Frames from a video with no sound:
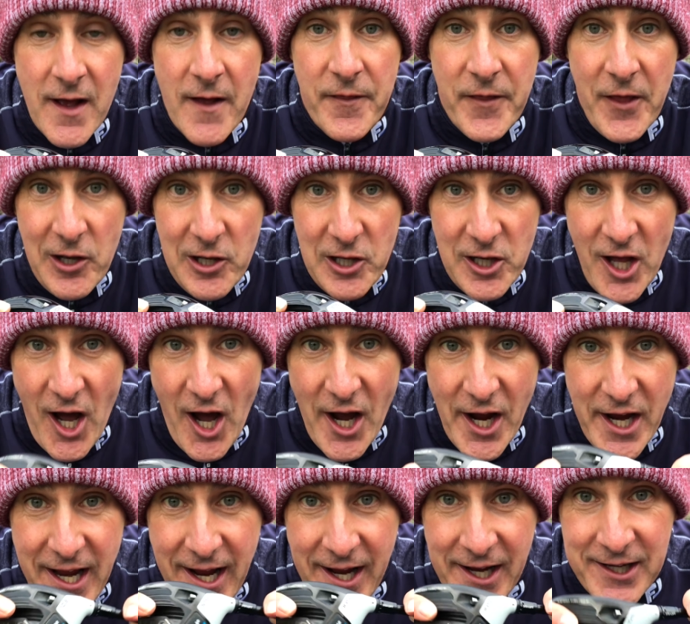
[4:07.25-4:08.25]
The lie
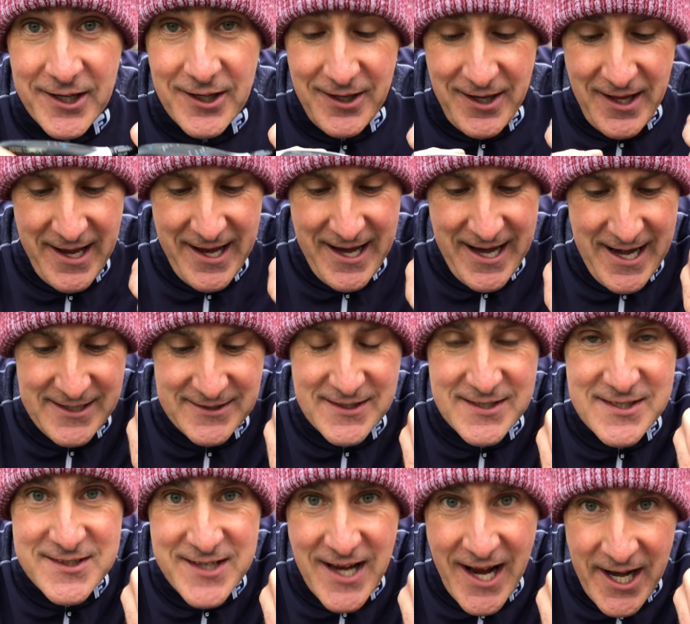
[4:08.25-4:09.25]
angle is a
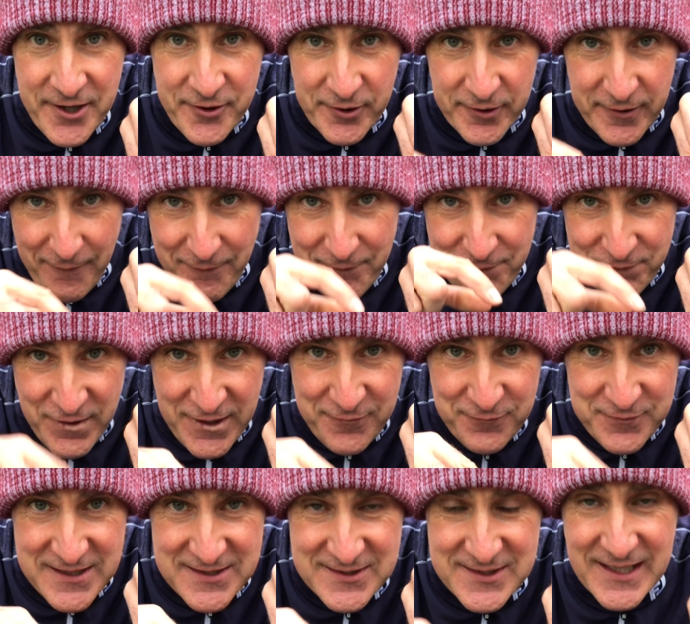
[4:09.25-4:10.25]
standard
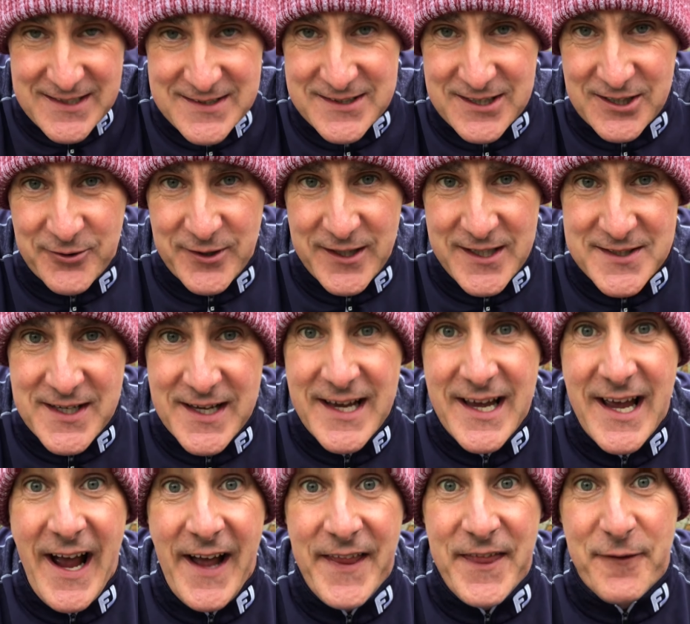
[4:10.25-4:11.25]
fifty-six degrees,
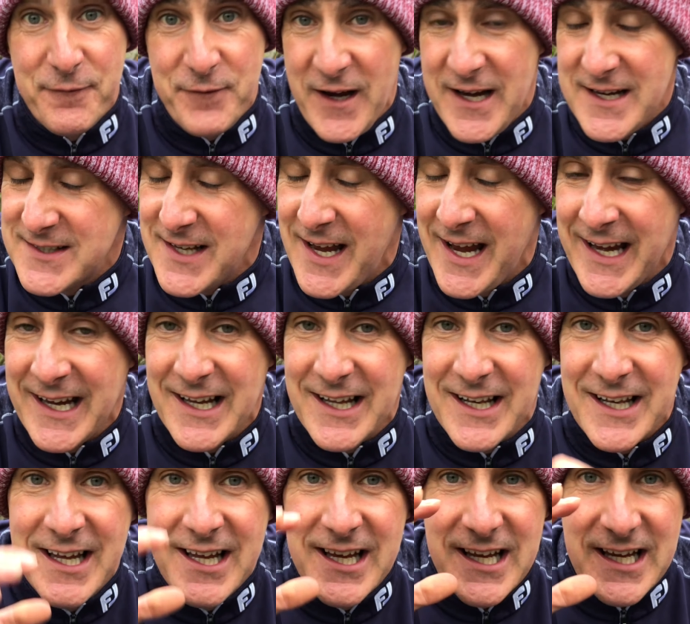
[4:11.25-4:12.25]
and the face angle
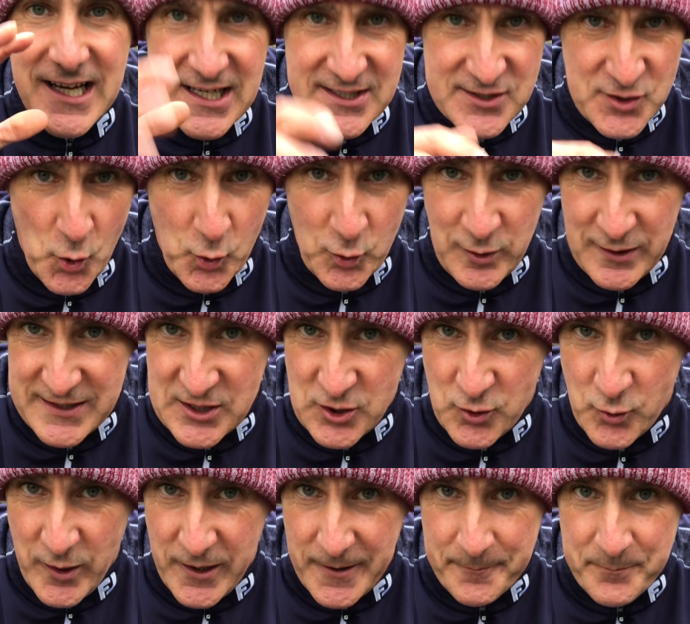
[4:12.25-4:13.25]
is totally
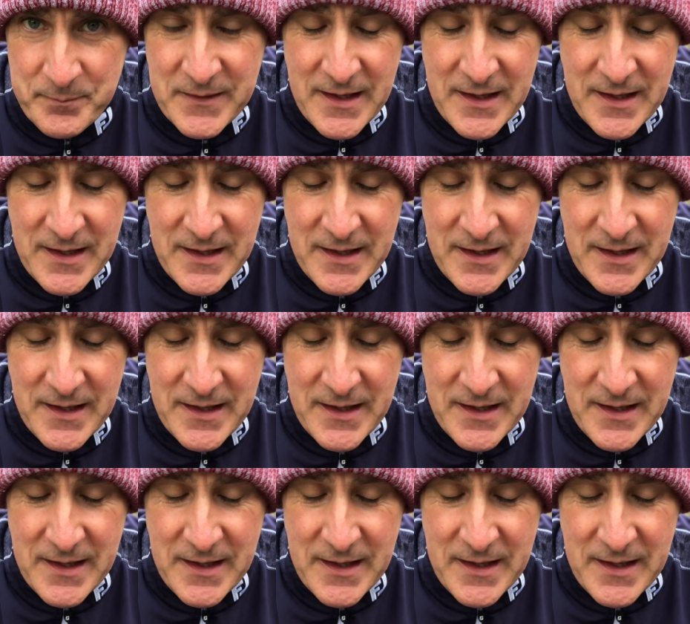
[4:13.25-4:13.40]
square.